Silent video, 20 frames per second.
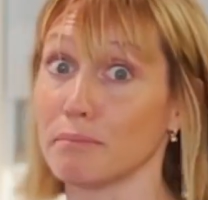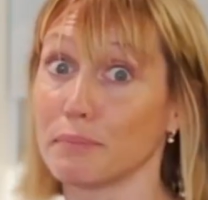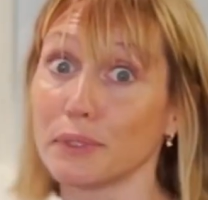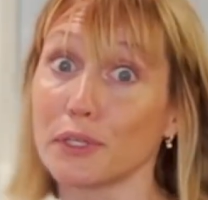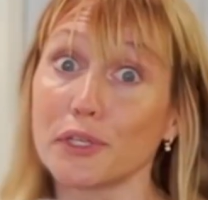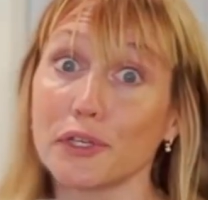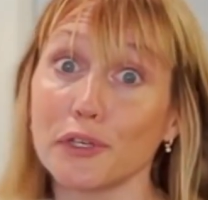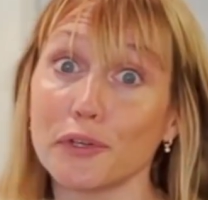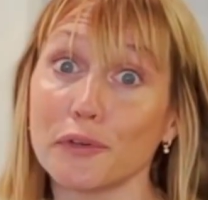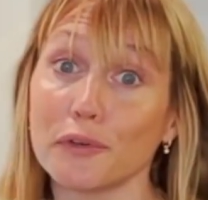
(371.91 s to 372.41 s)

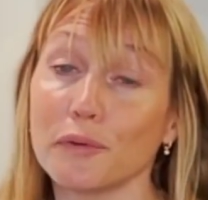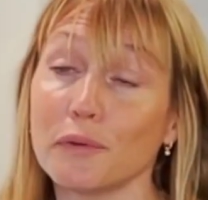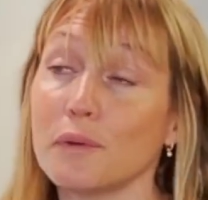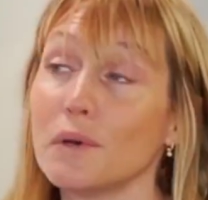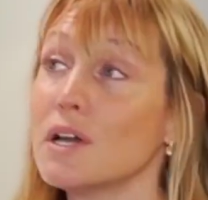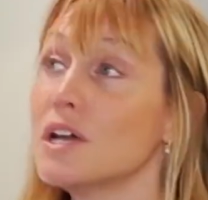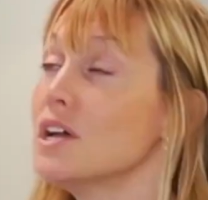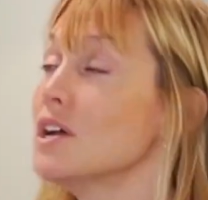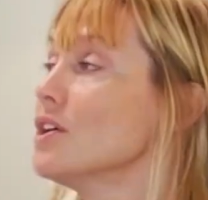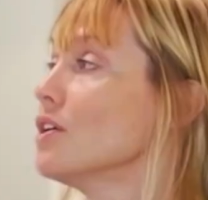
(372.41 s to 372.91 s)
blue
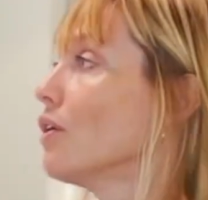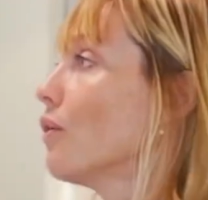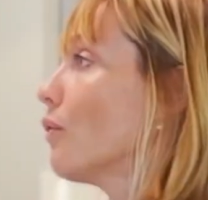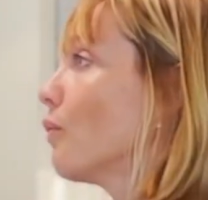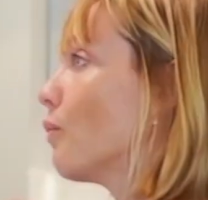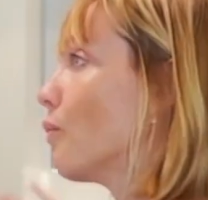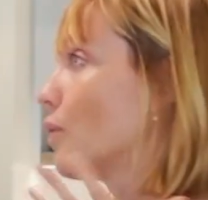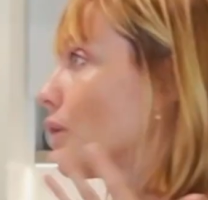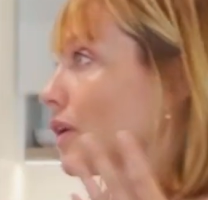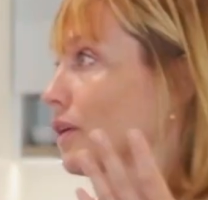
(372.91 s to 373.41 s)

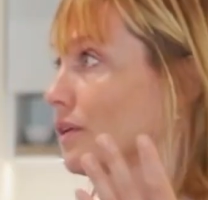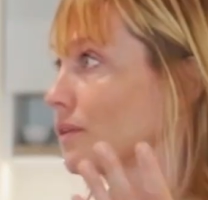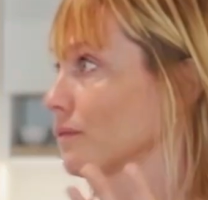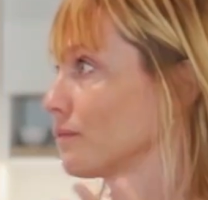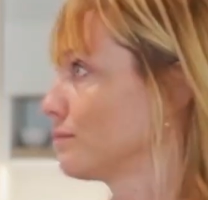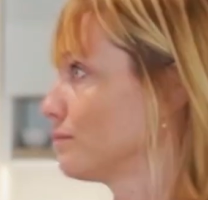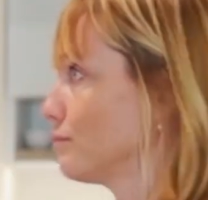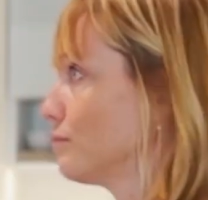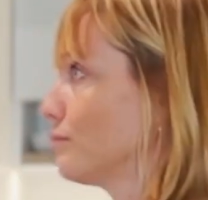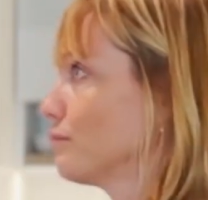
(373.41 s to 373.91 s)

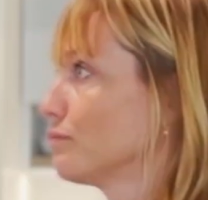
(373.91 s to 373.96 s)
or